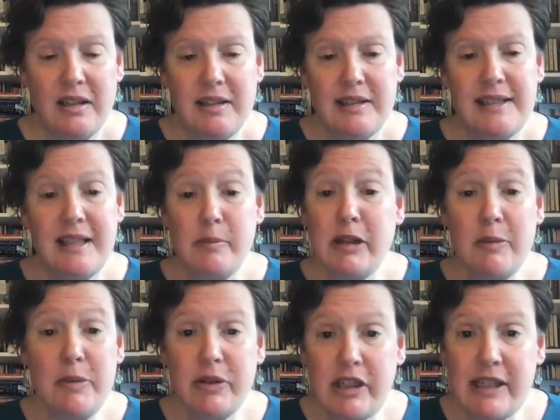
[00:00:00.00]
Some
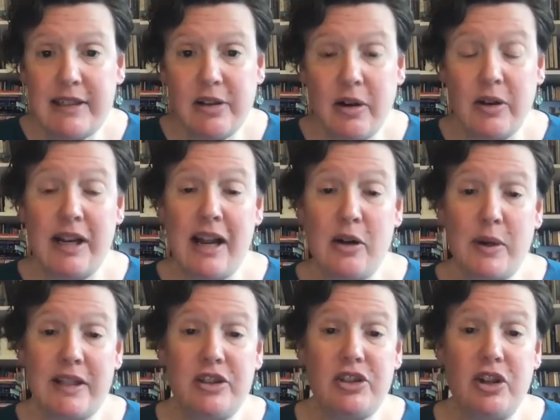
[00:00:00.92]
communities are now
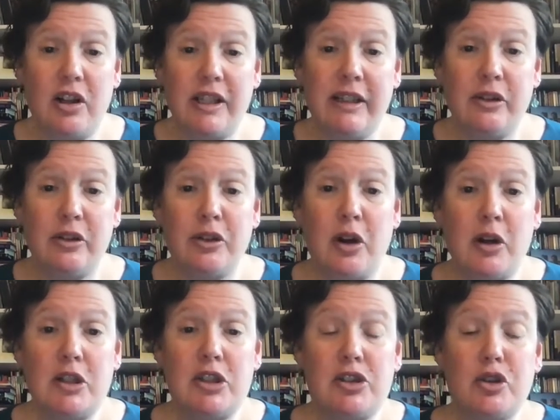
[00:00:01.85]
installing
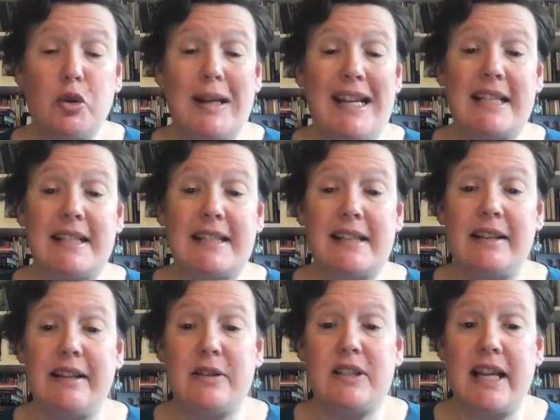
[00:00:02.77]
large screens in
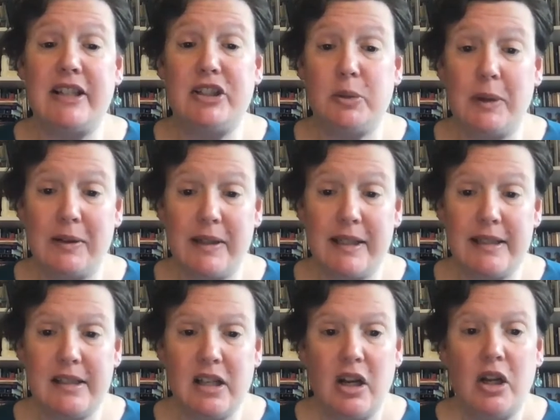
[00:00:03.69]
their
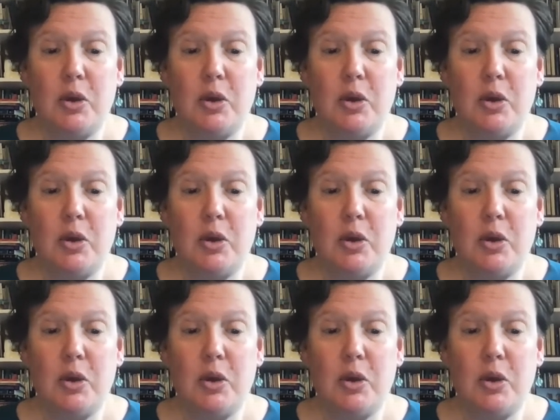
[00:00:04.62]
sanctuaries,